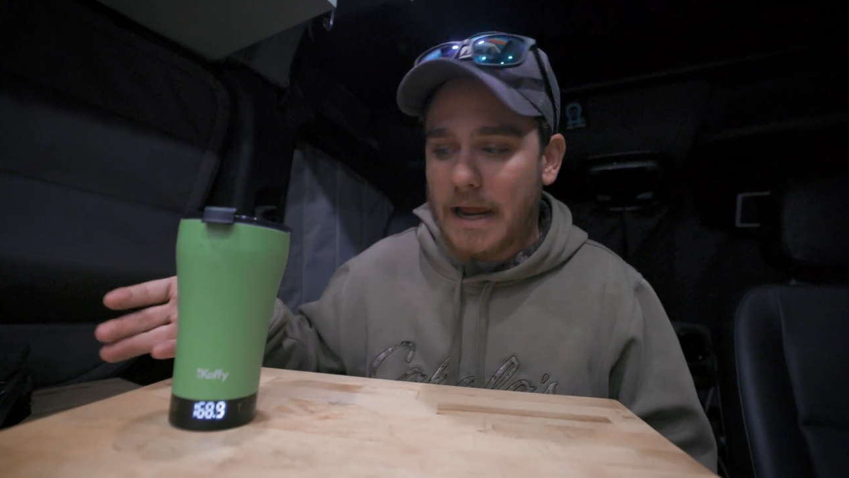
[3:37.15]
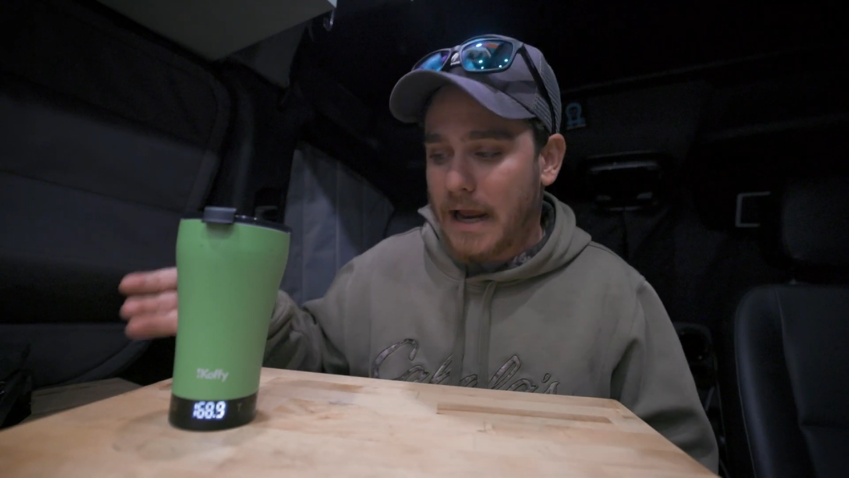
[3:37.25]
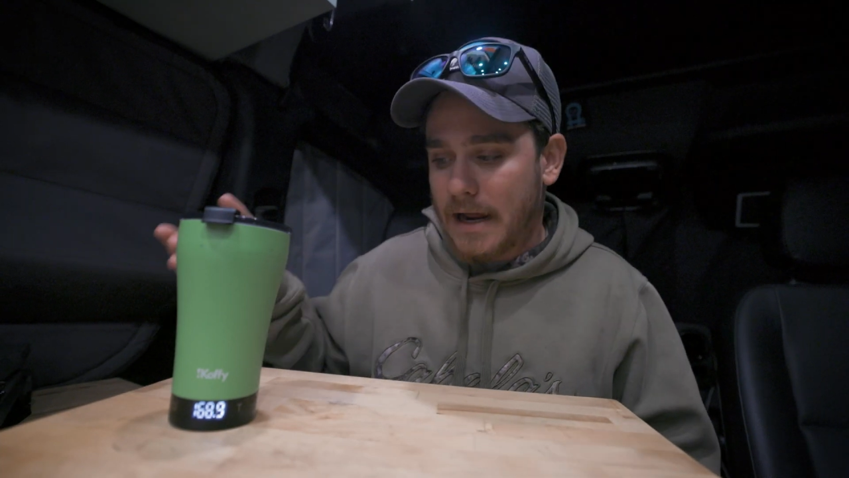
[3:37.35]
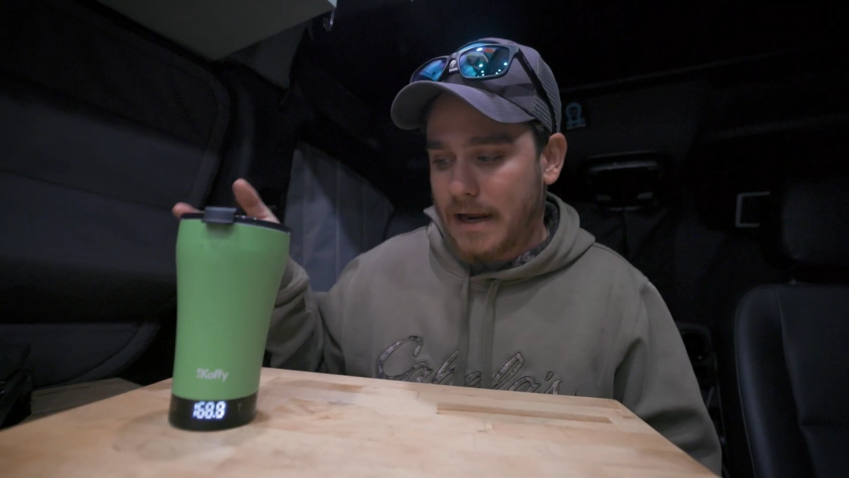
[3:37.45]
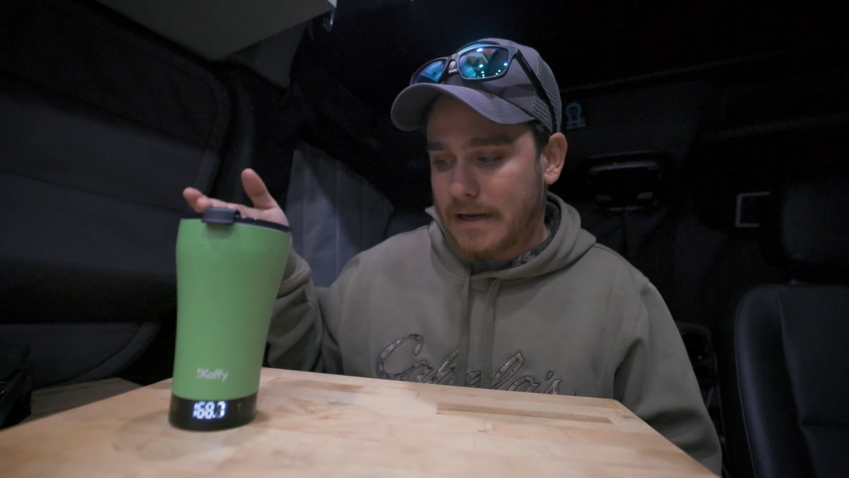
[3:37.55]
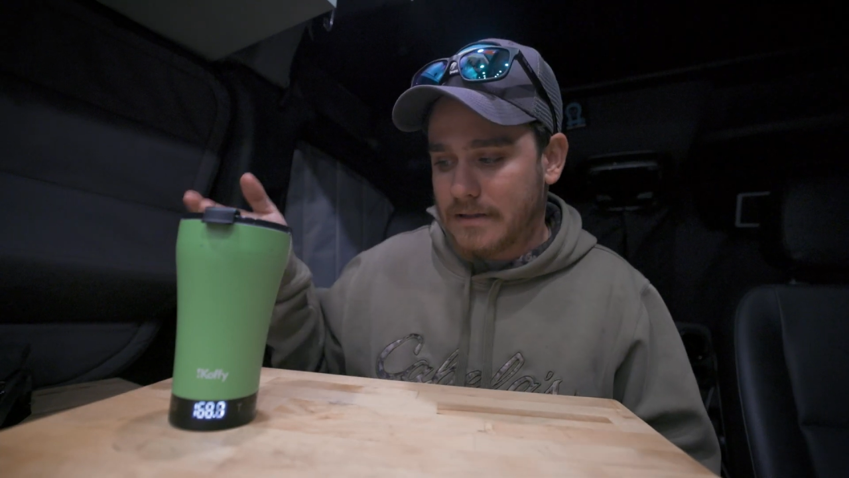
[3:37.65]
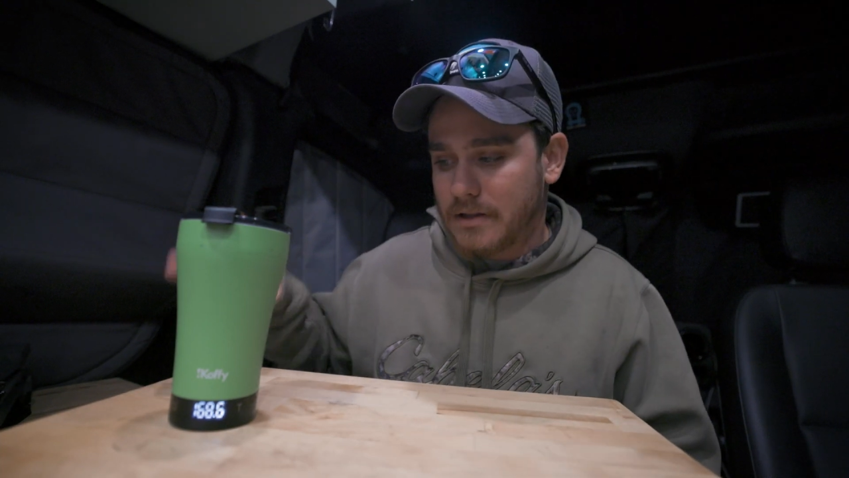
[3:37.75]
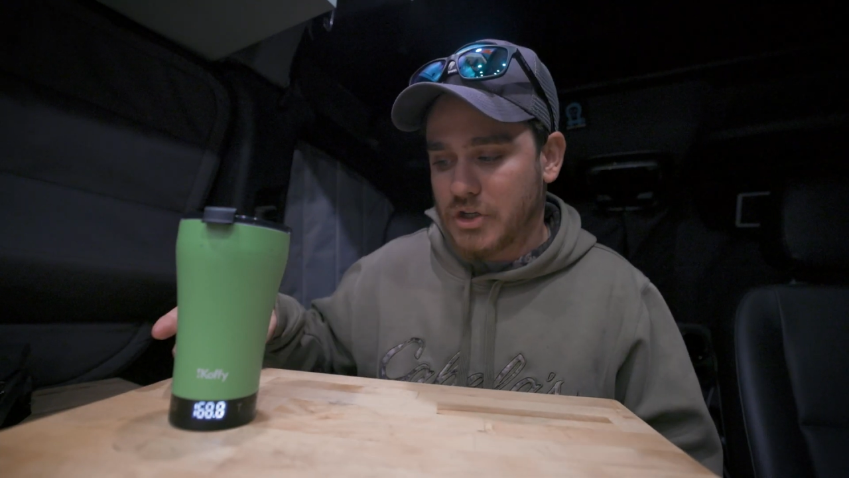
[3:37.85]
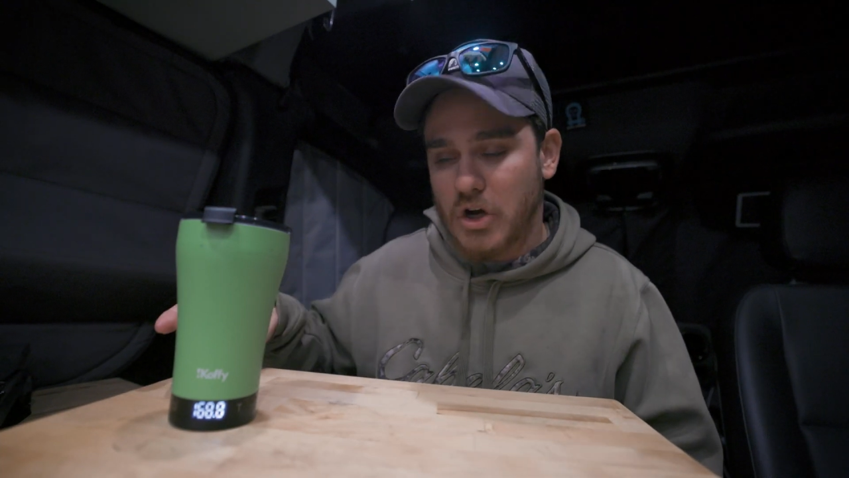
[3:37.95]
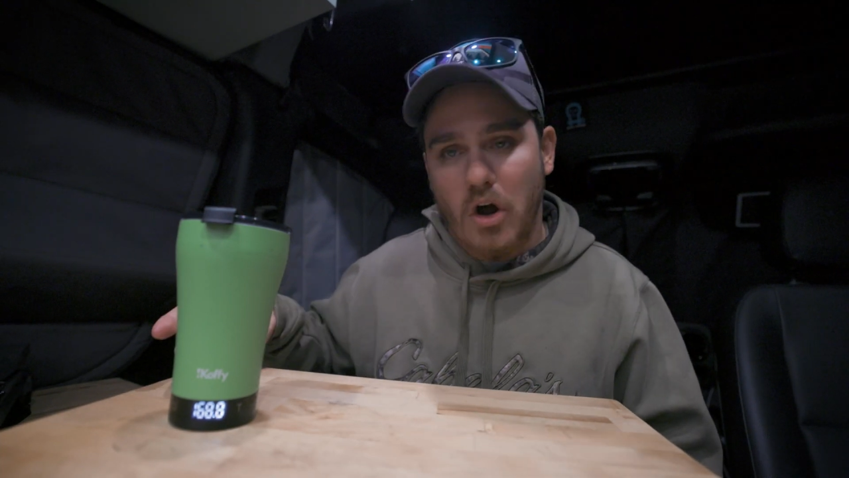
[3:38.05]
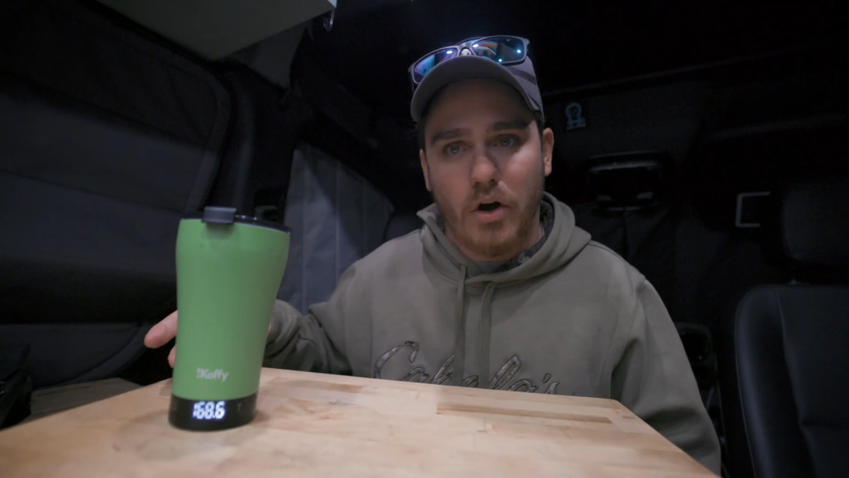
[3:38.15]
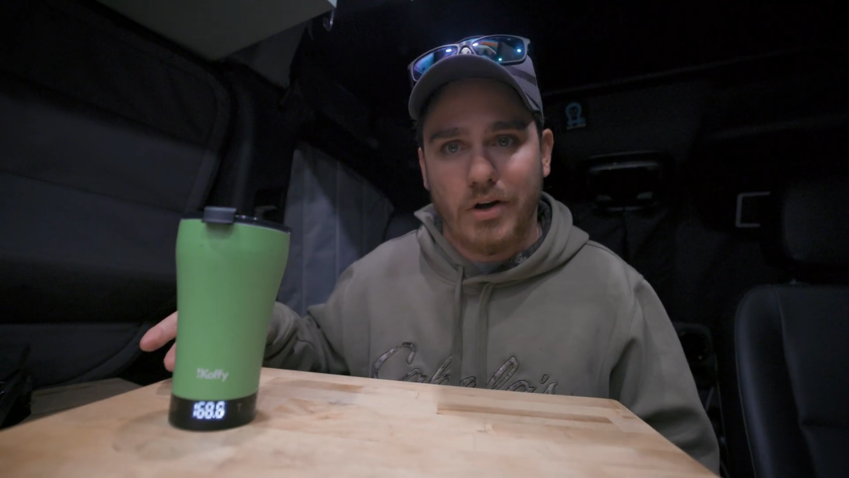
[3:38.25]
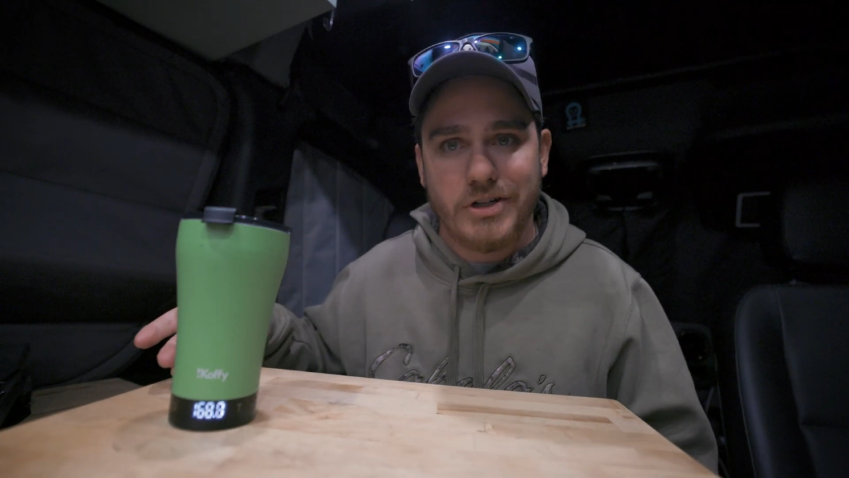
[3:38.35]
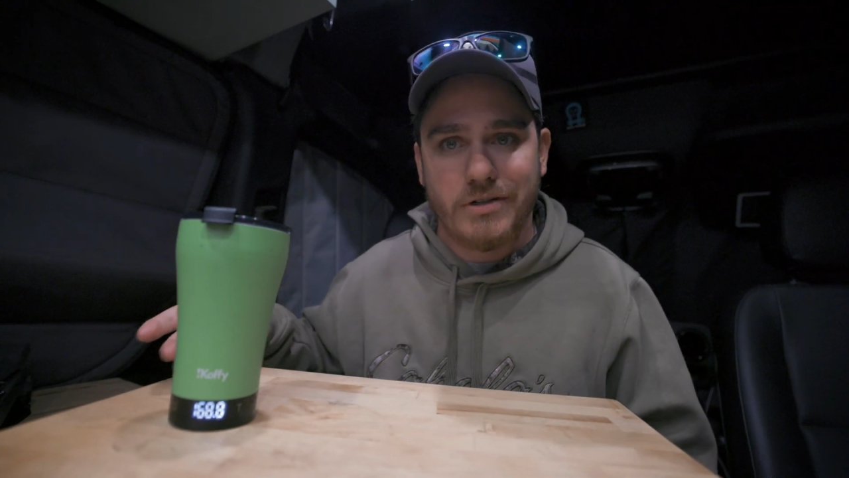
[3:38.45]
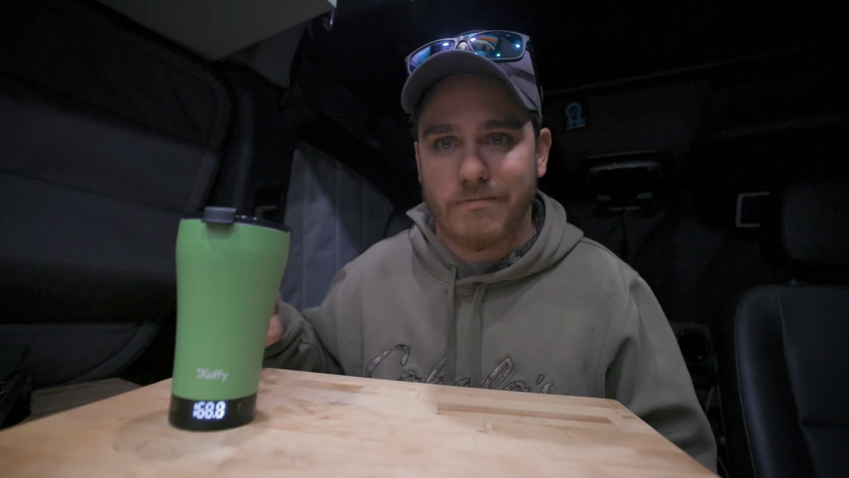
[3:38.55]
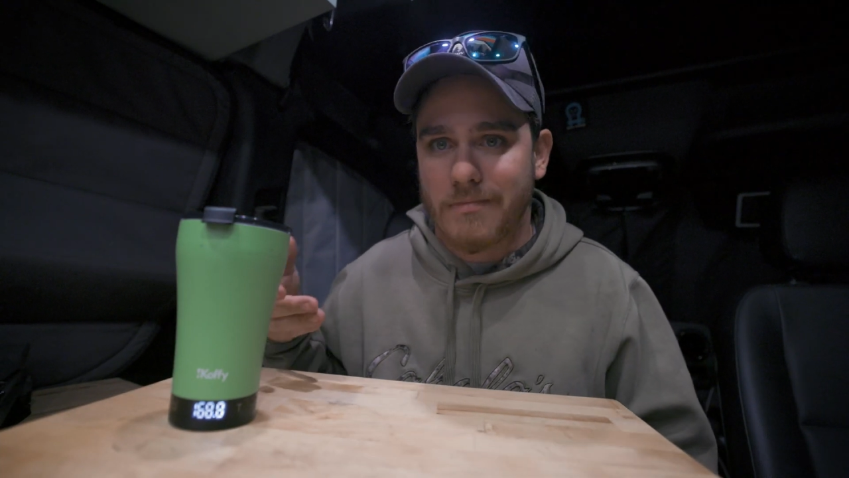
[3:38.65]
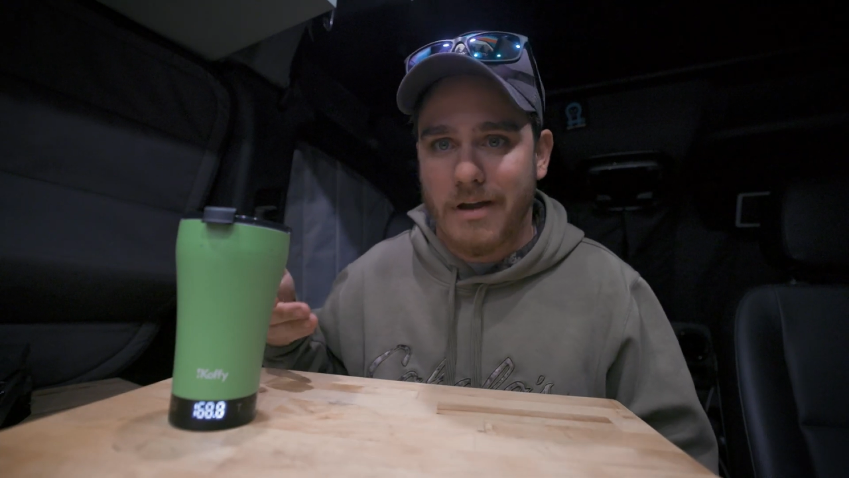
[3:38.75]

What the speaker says: and the charge,